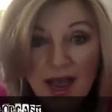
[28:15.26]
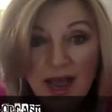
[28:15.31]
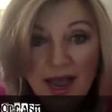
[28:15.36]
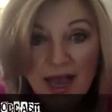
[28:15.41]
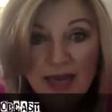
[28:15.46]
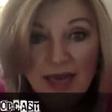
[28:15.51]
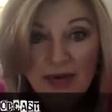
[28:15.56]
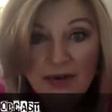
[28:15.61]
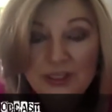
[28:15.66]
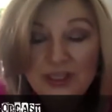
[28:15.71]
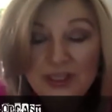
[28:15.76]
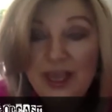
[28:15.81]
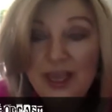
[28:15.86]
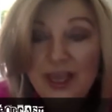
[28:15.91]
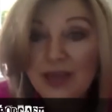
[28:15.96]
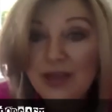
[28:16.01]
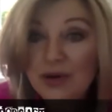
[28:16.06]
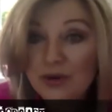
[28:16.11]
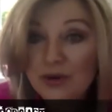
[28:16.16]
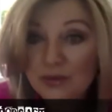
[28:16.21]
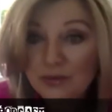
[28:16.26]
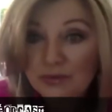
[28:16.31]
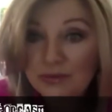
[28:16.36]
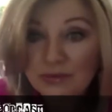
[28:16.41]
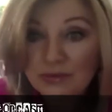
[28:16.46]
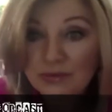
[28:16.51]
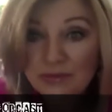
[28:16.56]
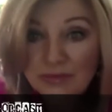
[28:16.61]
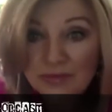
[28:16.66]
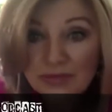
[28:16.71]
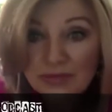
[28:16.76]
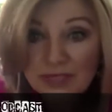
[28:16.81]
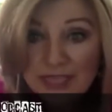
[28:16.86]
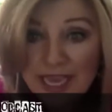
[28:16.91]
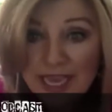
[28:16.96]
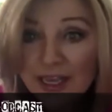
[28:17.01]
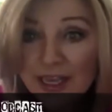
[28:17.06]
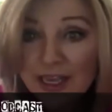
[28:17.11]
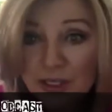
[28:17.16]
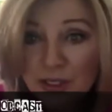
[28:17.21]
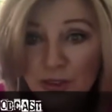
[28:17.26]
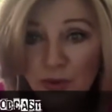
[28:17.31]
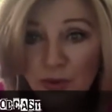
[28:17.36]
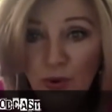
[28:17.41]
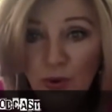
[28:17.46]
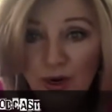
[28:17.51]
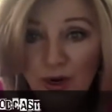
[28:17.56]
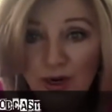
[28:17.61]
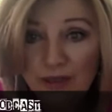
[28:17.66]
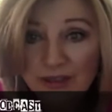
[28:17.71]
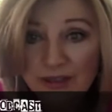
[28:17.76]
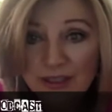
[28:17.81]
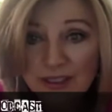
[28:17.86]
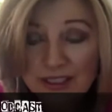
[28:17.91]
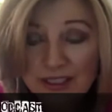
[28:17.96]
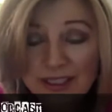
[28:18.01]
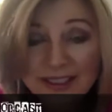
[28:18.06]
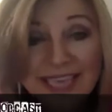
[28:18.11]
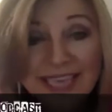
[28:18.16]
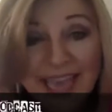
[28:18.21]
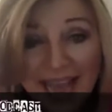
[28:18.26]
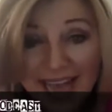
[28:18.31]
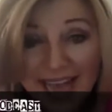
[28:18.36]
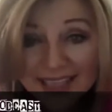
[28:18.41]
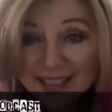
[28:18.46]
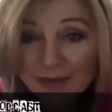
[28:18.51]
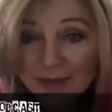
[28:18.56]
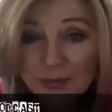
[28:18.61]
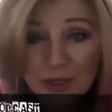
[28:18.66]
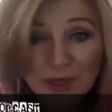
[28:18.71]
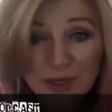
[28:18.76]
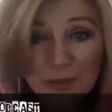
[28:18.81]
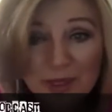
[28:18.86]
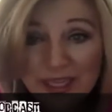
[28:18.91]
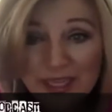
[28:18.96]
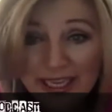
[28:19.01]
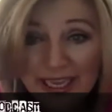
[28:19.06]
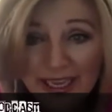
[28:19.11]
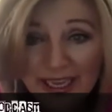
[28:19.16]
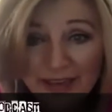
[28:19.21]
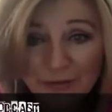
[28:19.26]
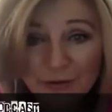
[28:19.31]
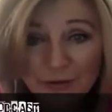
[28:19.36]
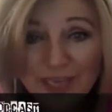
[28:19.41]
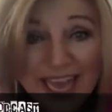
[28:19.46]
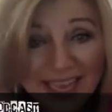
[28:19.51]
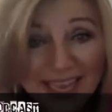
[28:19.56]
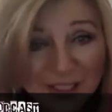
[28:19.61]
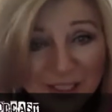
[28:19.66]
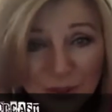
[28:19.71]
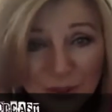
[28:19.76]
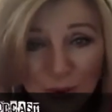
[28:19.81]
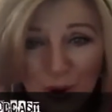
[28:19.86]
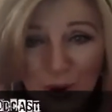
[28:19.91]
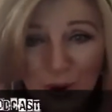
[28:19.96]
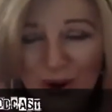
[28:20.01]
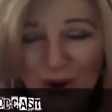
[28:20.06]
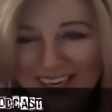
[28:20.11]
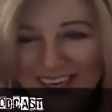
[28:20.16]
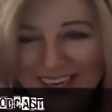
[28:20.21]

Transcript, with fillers: And I was like, Yes, Lord. Yes, I'm going to believe. Yes, Lord.